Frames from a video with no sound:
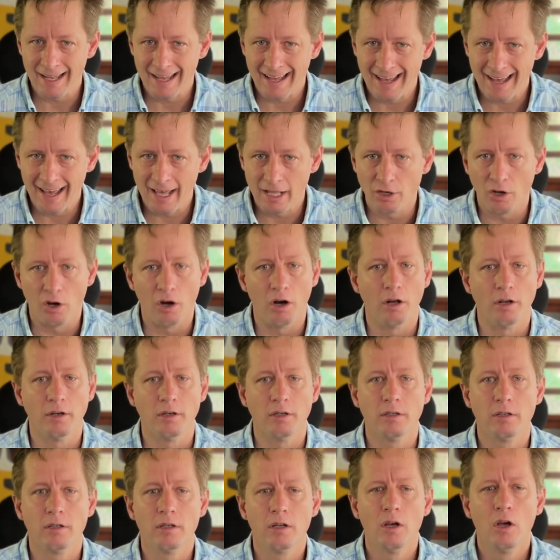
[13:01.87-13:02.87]
head on.
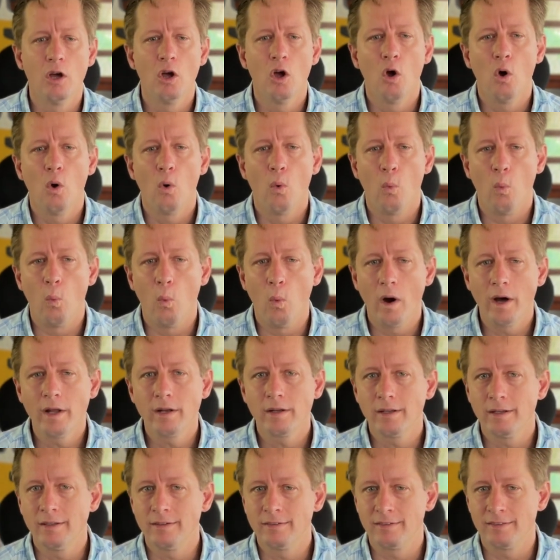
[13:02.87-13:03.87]
What
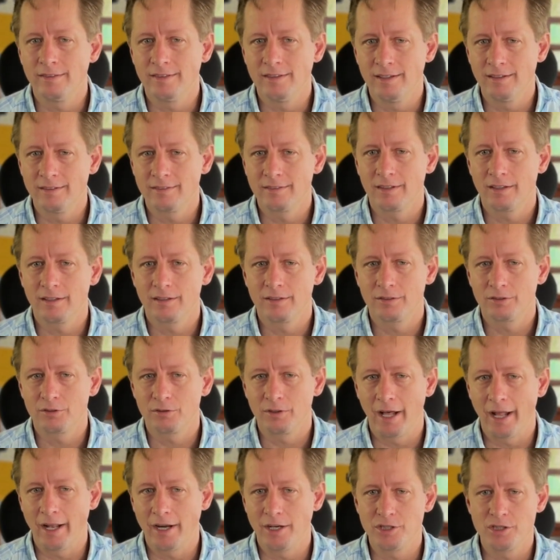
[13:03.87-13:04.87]
is this
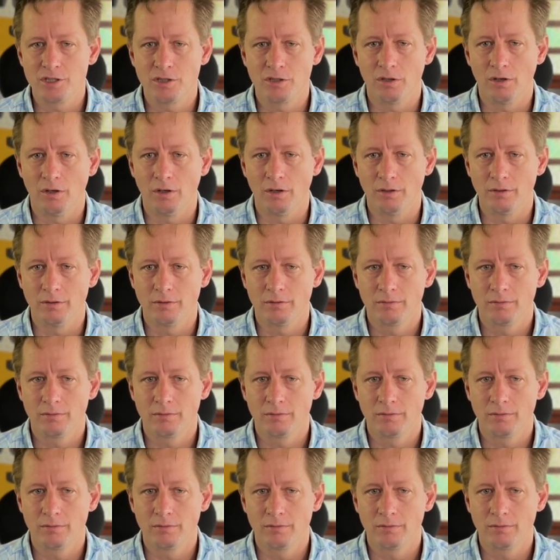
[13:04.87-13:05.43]
strategy called?